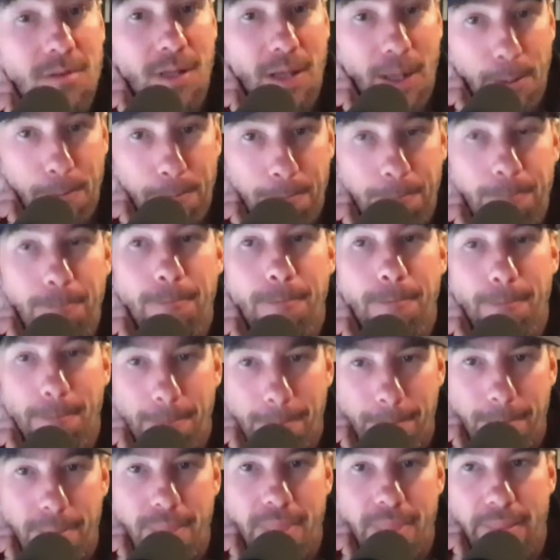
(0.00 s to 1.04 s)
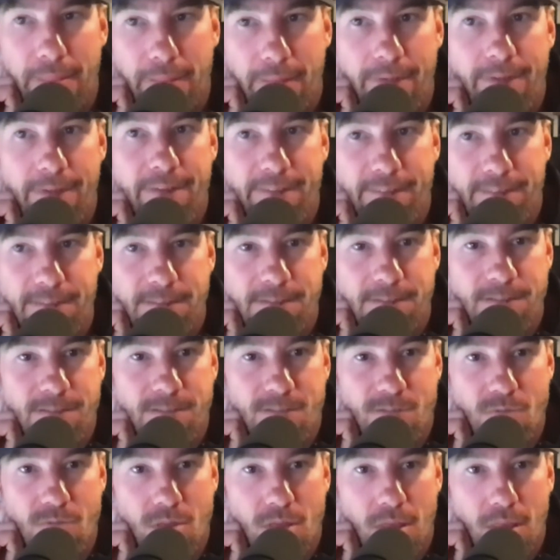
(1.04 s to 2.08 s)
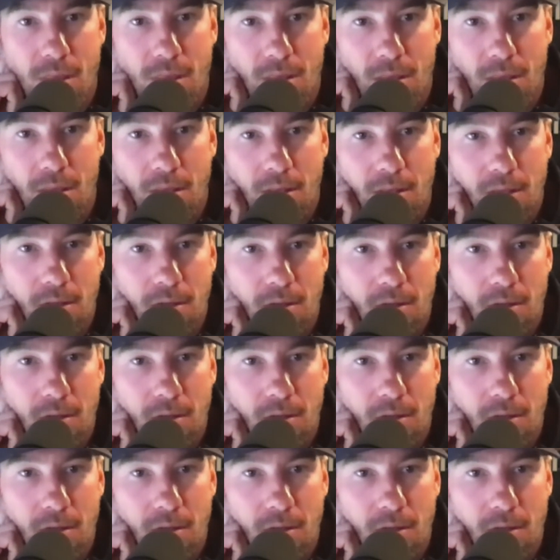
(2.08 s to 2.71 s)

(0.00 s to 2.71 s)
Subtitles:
and whatnot. And we really do just